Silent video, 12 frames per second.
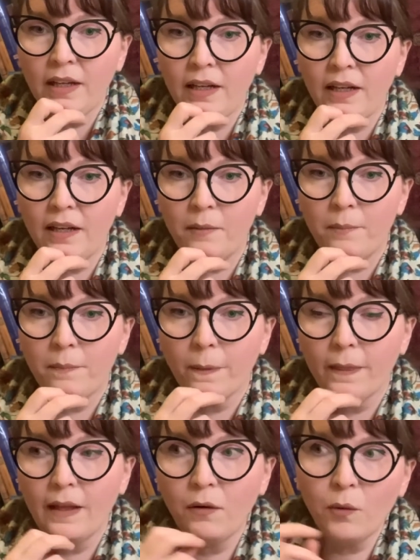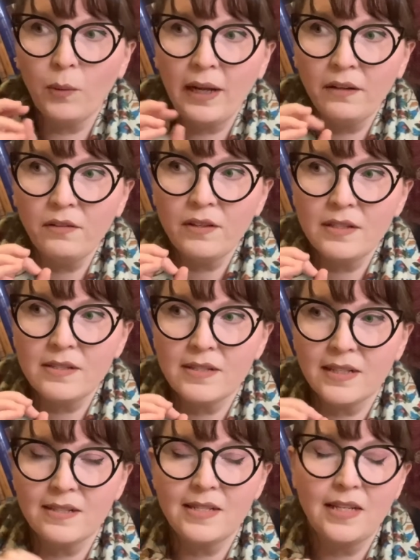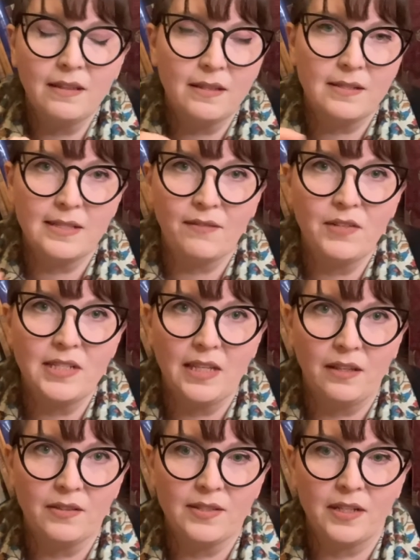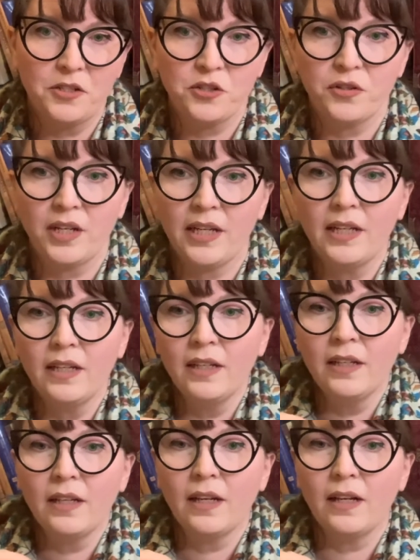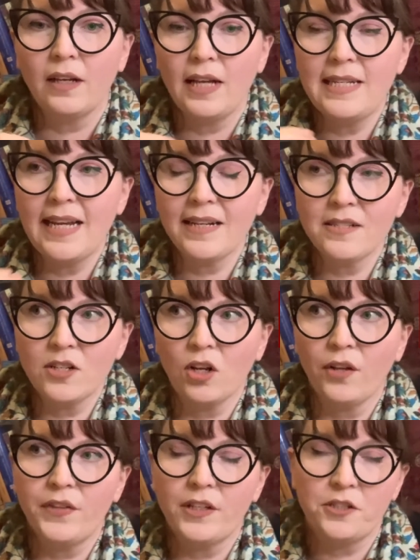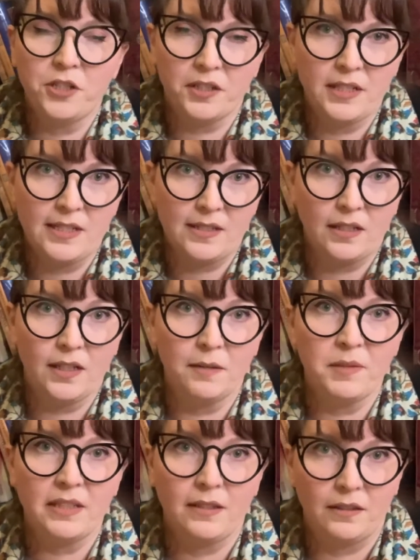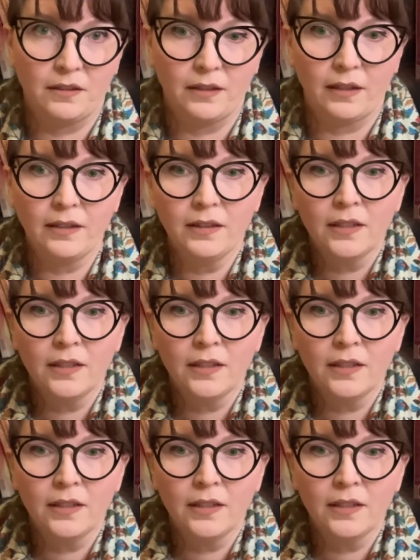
Now, around the 16th and 17th century, a text called the Shakti Sangama Tantra